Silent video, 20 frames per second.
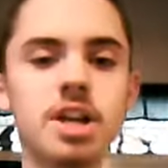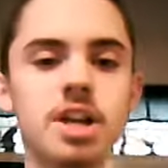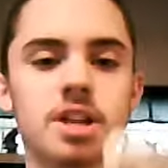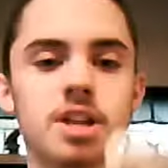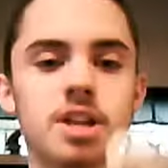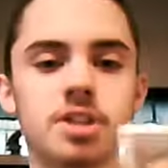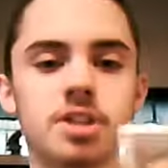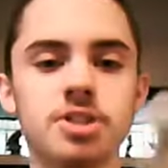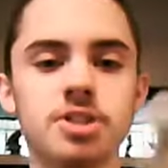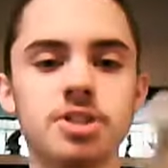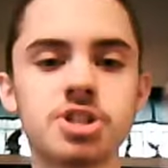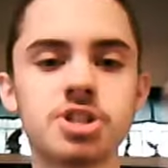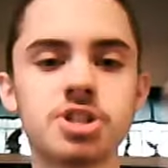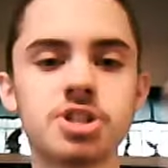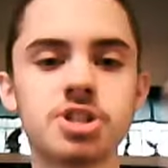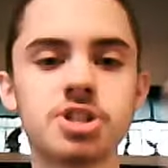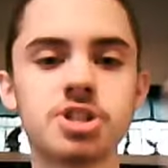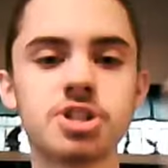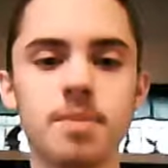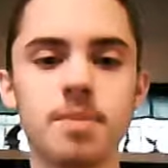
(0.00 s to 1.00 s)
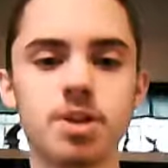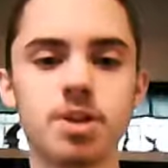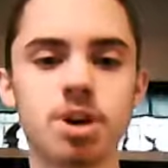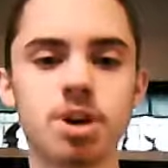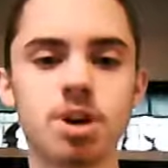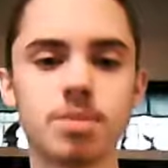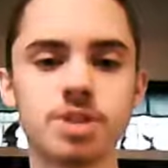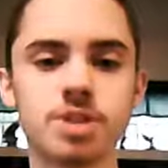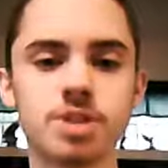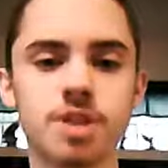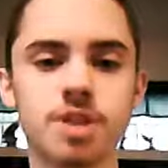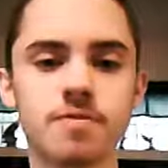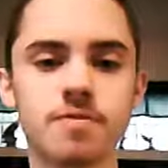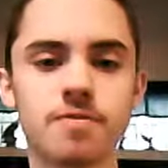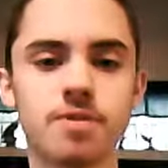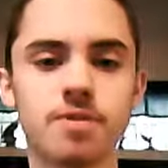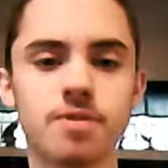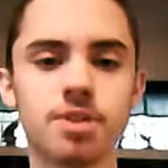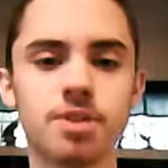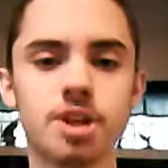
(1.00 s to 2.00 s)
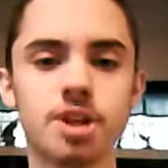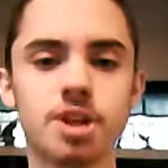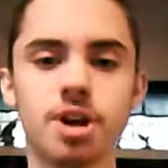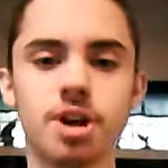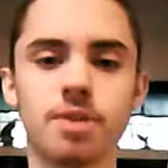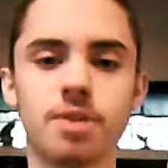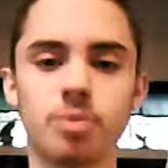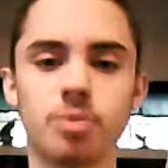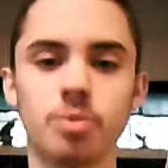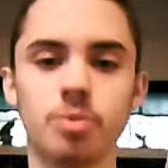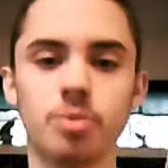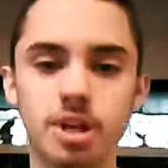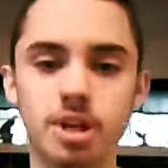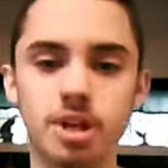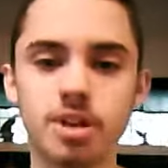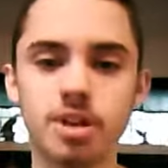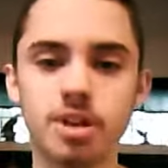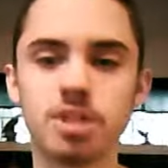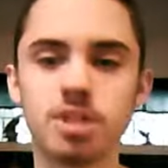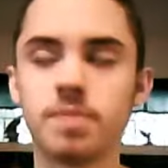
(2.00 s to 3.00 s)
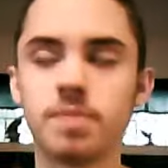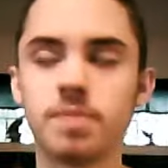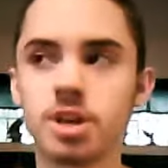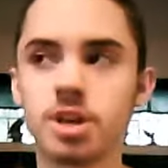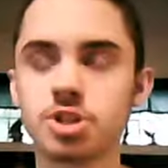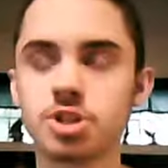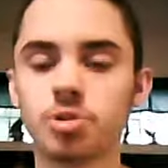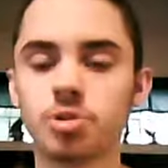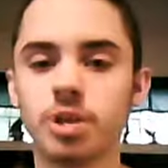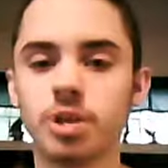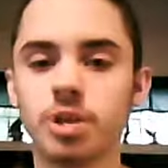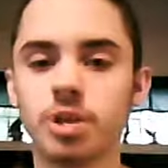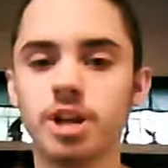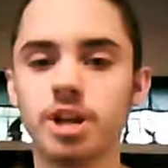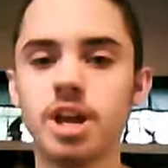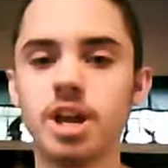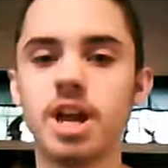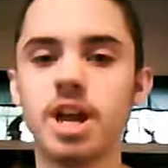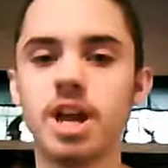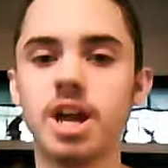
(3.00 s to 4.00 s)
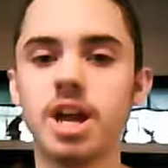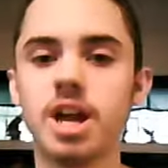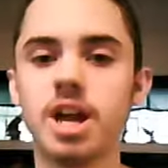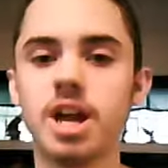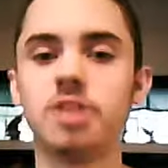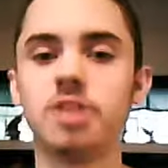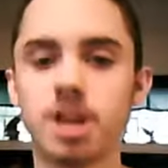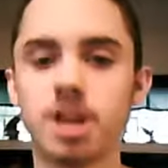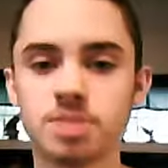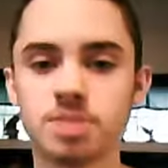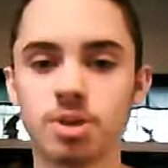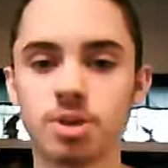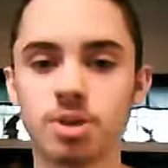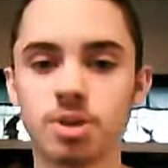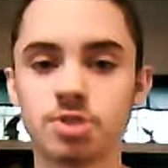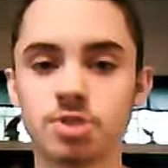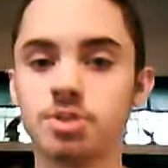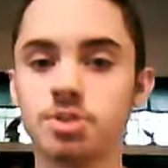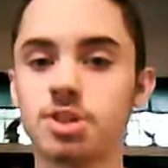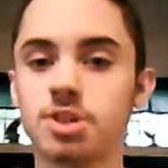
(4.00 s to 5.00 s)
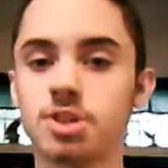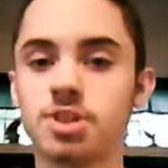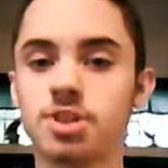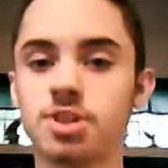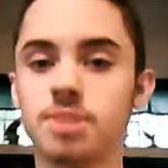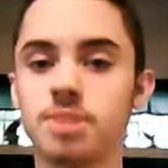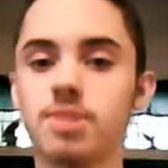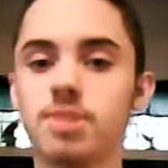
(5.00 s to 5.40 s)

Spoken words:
This game comes out for the Wii, PS3, and the Xbox 360.